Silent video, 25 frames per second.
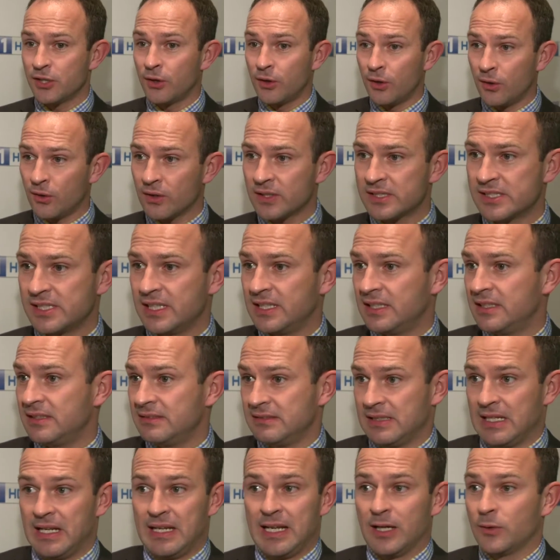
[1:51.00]
talks in
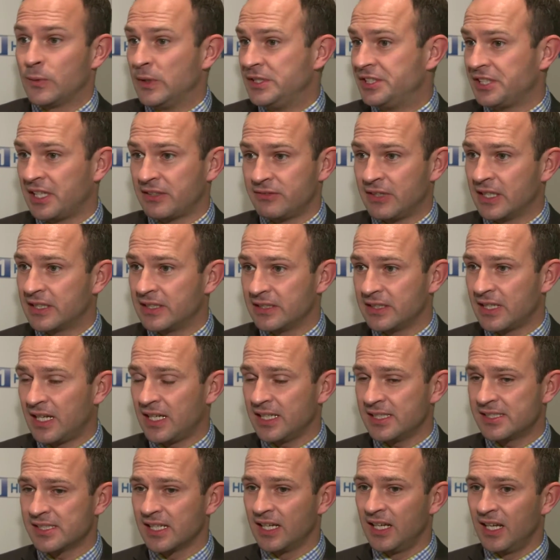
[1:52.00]
a language they
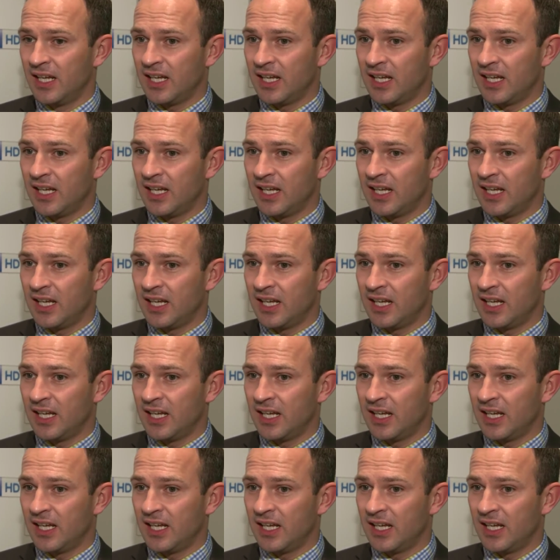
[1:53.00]
recognise,